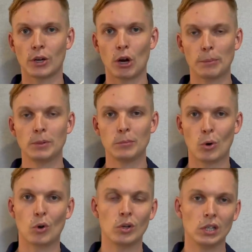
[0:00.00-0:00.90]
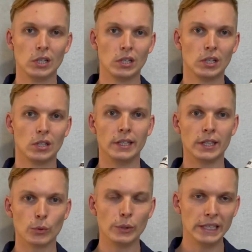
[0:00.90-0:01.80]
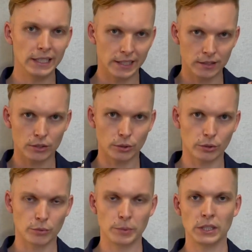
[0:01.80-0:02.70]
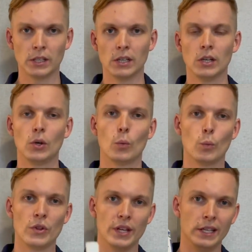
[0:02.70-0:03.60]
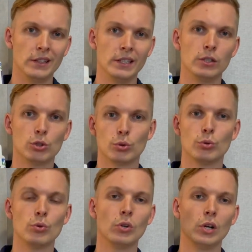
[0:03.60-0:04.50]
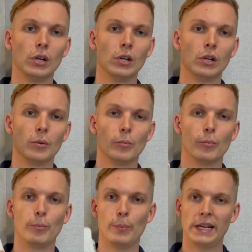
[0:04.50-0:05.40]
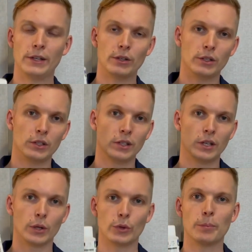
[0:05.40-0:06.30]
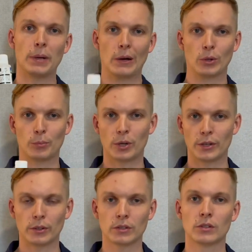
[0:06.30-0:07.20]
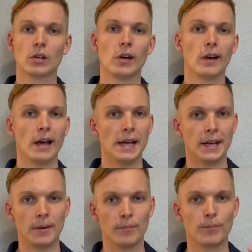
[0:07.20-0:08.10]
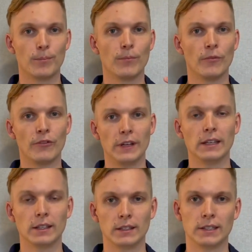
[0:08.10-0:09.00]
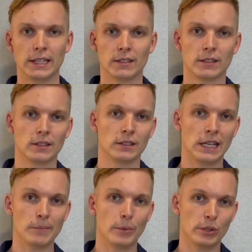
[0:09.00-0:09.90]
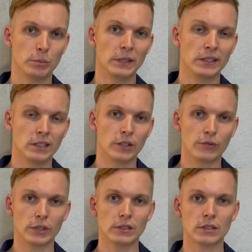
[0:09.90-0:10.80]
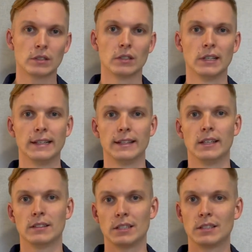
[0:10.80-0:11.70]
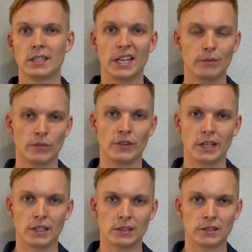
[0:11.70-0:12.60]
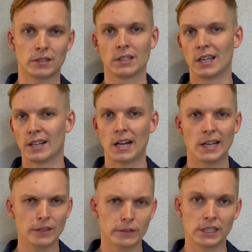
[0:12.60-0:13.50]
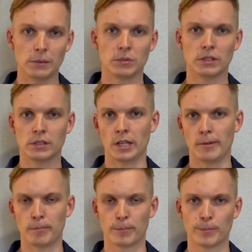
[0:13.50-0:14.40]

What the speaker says: a couple more ingredients, so to speak, within these two better grip powder products, and I'm thinking that that must be the difference, since everything else kind of seems the same.